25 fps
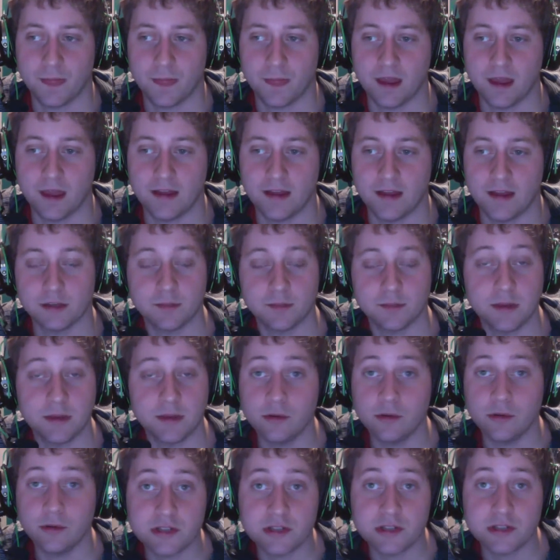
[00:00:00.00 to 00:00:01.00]
And some
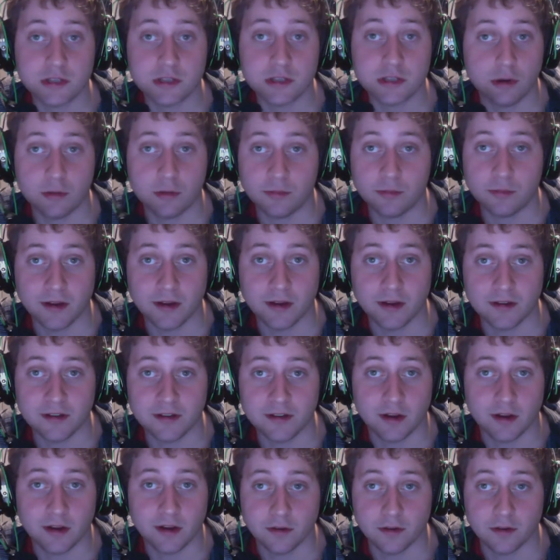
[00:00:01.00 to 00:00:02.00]
people are just slower players
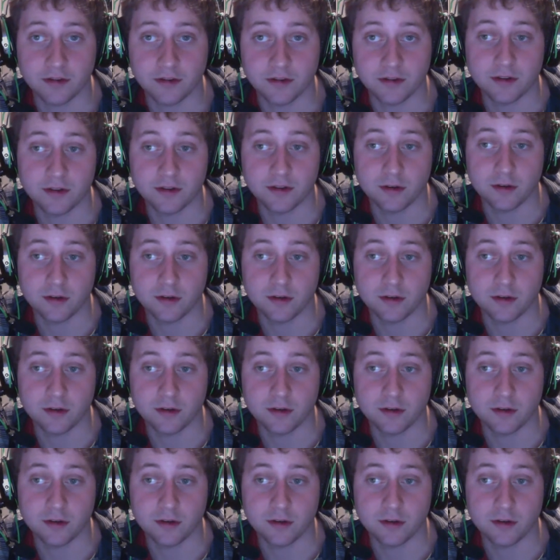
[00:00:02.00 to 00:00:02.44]
than others.